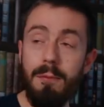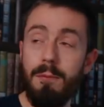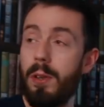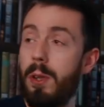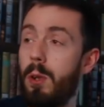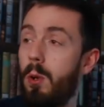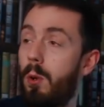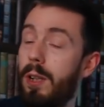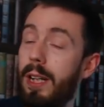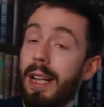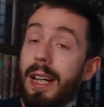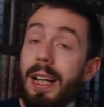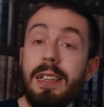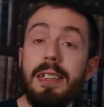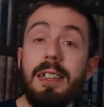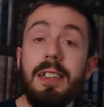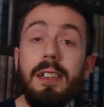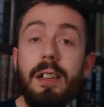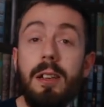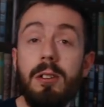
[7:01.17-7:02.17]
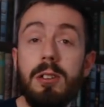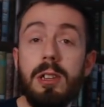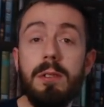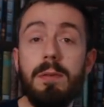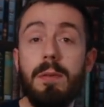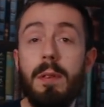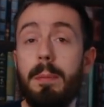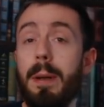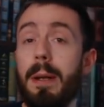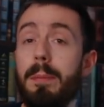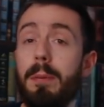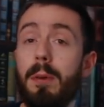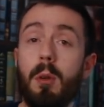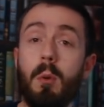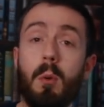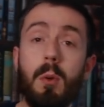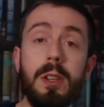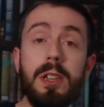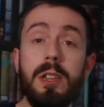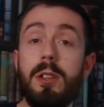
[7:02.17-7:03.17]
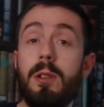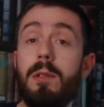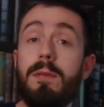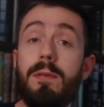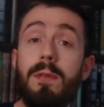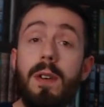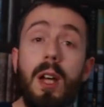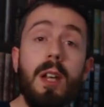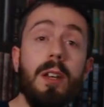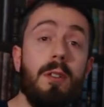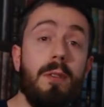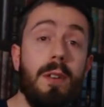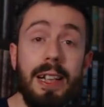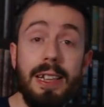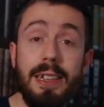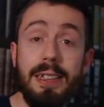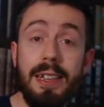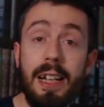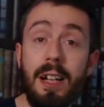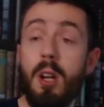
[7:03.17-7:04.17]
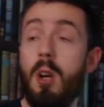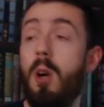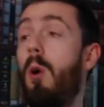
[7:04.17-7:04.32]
for your connected users, for people that want to do further editing